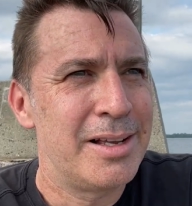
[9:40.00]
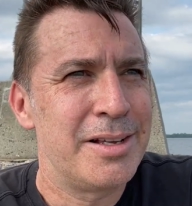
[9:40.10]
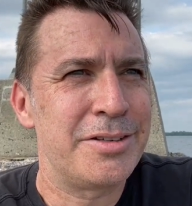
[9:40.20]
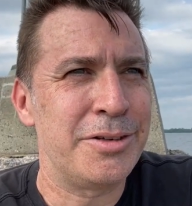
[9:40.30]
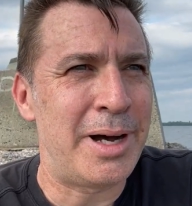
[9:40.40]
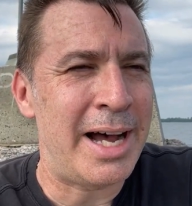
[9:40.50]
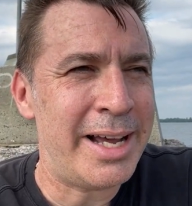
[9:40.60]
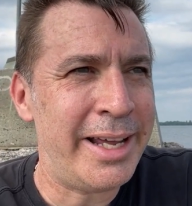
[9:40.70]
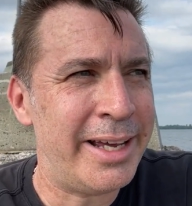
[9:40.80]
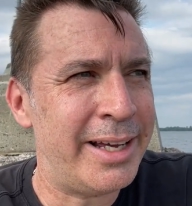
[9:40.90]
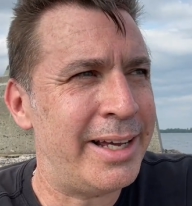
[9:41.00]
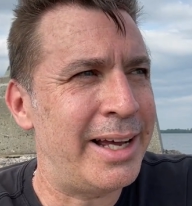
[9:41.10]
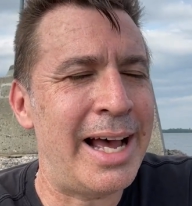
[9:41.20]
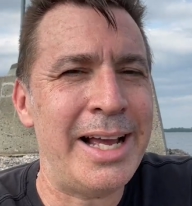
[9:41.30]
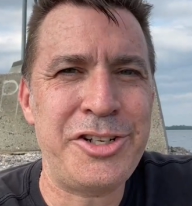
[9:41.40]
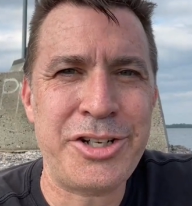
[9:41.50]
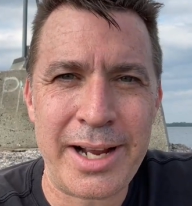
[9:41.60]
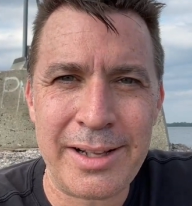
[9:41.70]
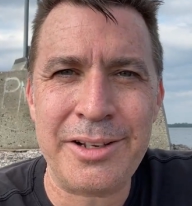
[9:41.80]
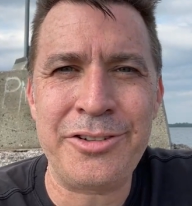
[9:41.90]
So I
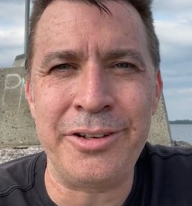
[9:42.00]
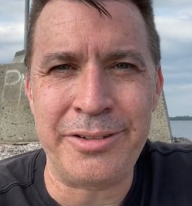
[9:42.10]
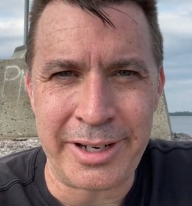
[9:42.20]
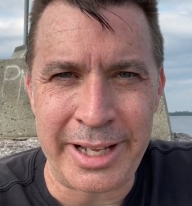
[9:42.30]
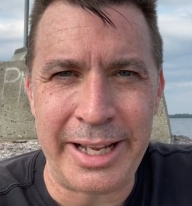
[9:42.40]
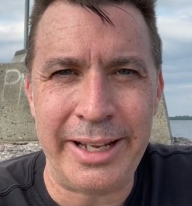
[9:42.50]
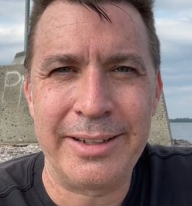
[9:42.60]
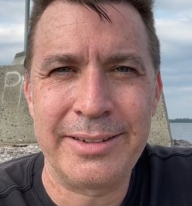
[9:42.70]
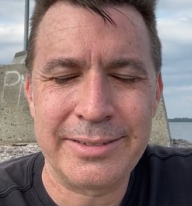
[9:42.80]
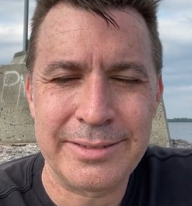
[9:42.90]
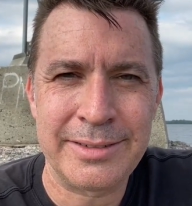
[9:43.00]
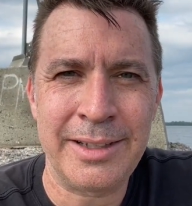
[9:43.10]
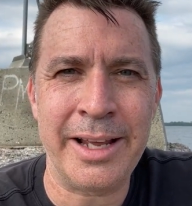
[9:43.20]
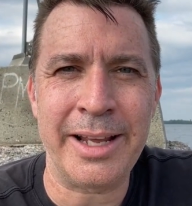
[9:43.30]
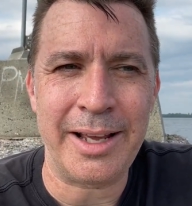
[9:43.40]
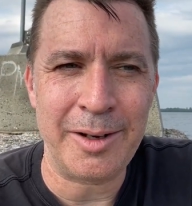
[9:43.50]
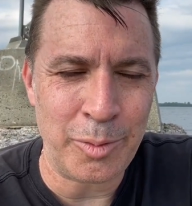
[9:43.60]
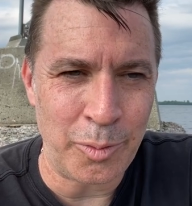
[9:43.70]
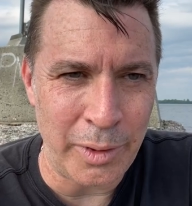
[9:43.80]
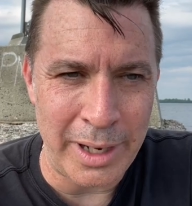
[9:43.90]
challenge you today. Like,
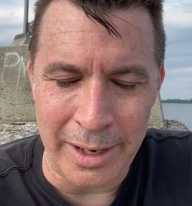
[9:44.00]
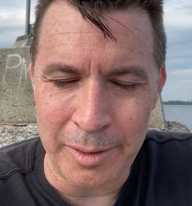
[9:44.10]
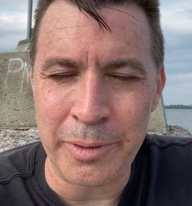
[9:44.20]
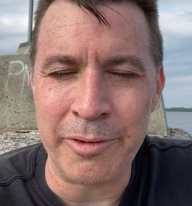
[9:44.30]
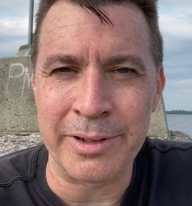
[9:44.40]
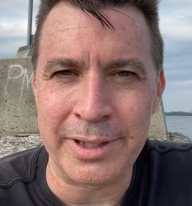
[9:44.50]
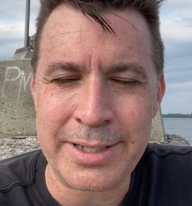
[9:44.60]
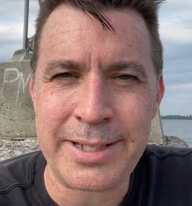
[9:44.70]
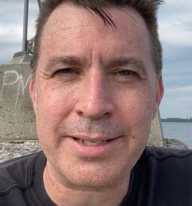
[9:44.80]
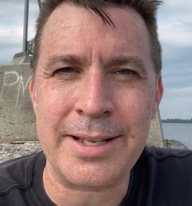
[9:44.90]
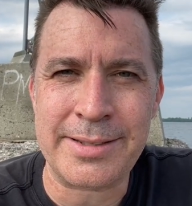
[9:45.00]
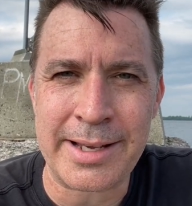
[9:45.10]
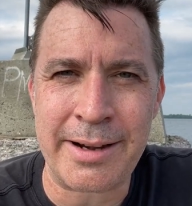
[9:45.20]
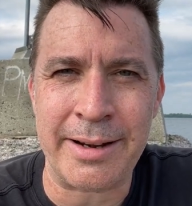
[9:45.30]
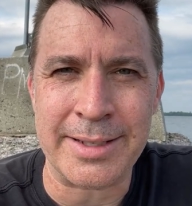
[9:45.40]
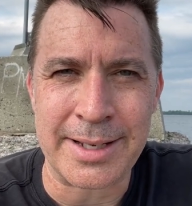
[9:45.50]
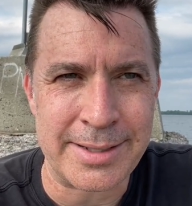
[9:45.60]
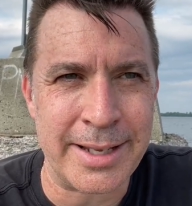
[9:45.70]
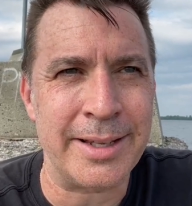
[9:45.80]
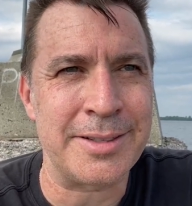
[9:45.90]
we release these on Saturdays. I
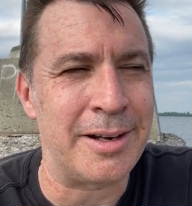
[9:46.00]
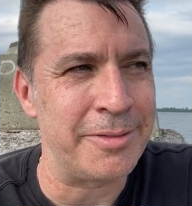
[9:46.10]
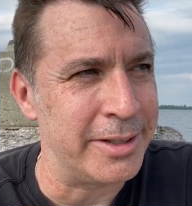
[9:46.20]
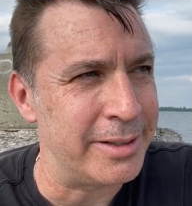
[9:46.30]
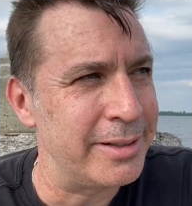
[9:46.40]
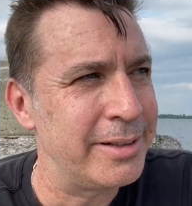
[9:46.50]
say this often.